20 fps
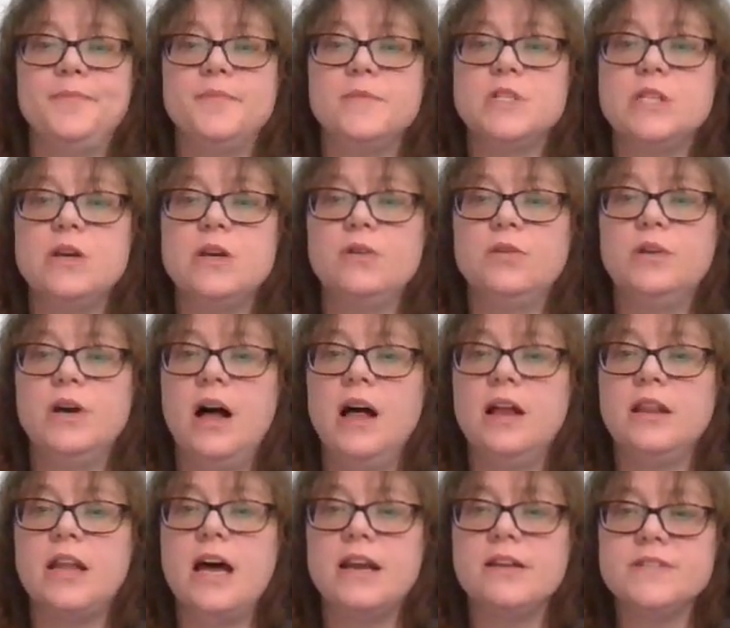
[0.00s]
So a
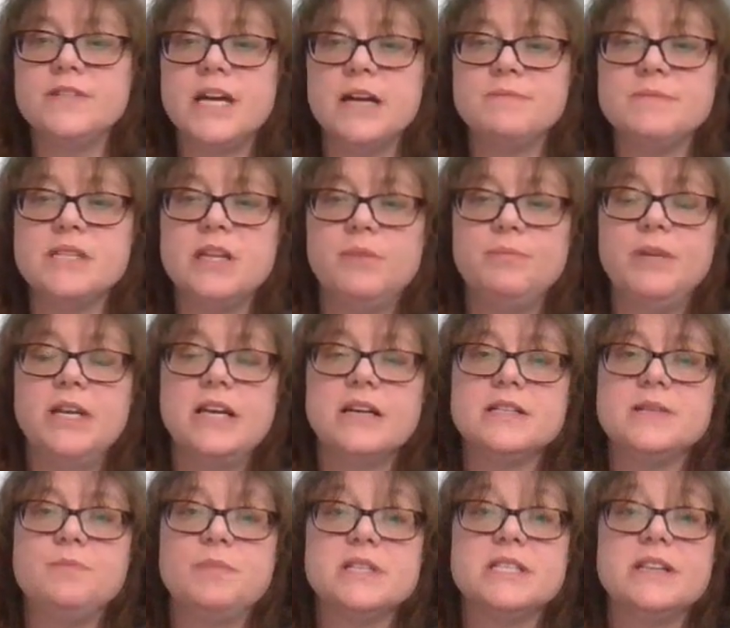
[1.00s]
lot of times there'll be a
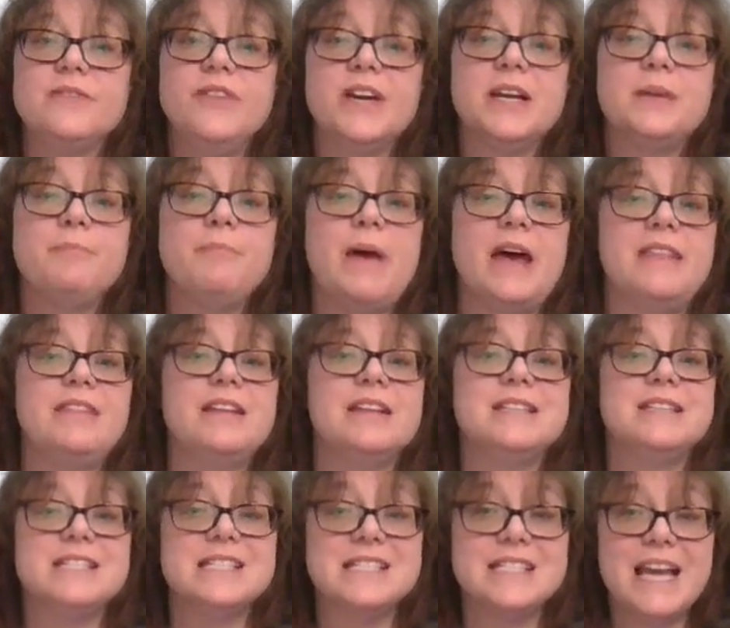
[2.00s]
specific
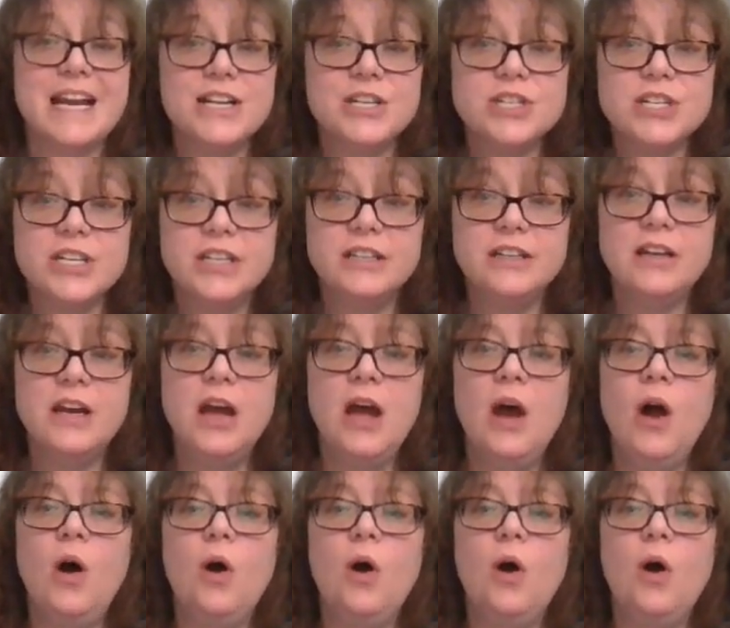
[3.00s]
method section,